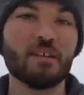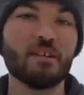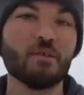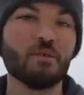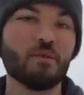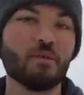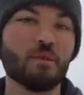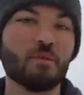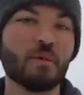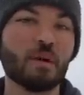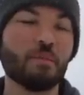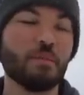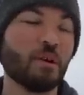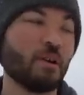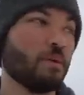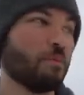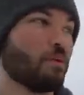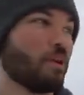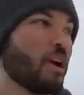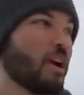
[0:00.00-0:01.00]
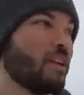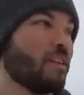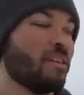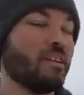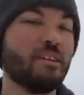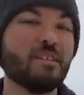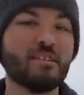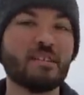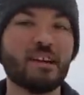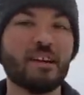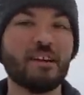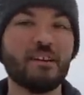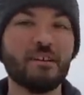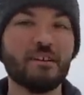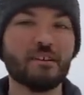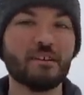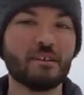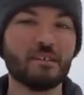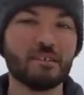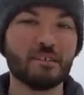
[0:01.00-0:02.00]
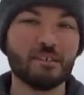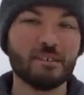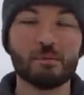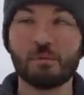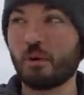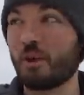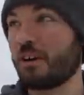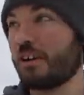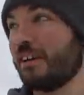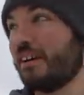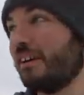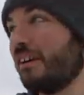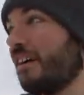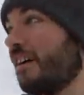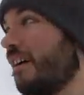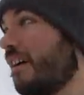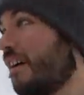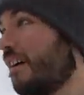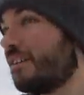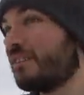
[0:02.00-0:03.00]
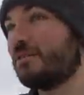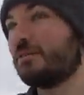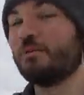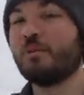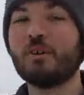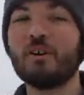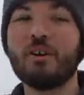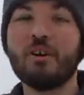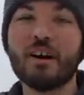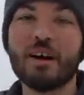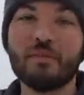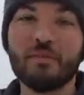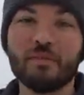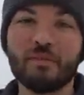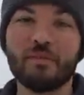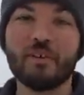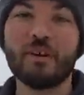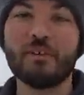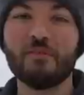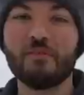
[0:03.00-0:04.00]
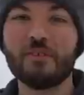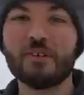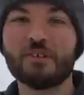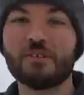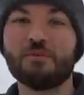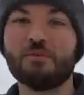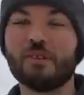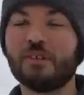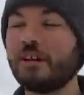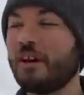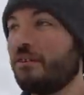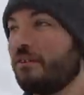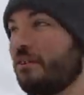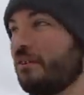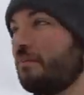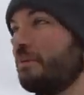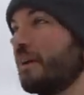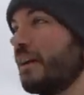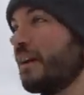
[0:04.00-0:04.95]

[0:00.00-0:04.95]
I do it with my buddy Brandon. He's not here because he's working, so we're all having fun fishing without him.